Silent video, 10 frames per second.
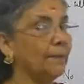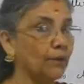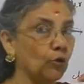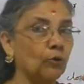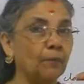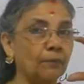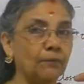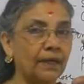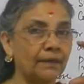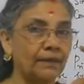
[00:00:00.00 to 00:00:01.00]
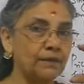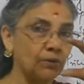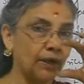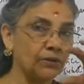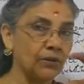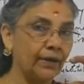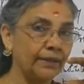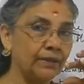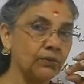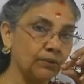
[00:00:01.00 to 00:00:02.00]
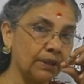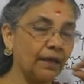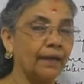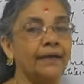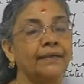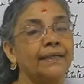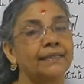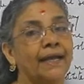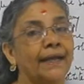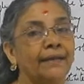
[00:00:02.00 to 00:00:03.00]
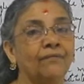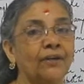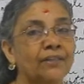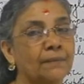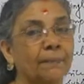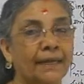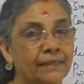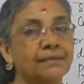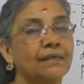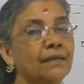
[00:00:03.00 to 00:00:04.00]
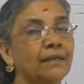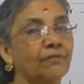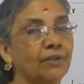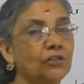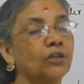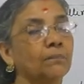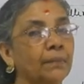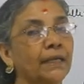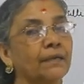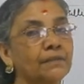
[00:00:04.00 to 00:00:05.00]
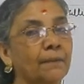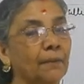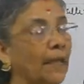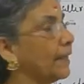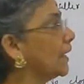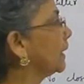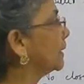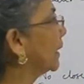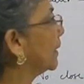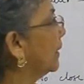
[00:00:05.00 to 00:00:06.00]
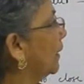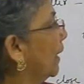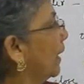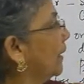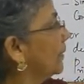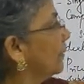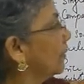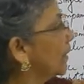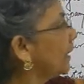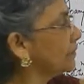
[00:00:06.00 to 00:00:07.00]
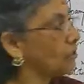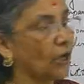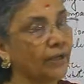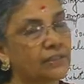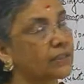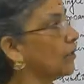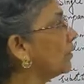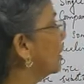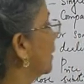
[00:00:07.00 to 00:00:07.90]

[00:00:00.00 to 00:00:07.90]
be group of partners who are joining together and deciding what is the price, what should be supplied, like that, and or a joint stock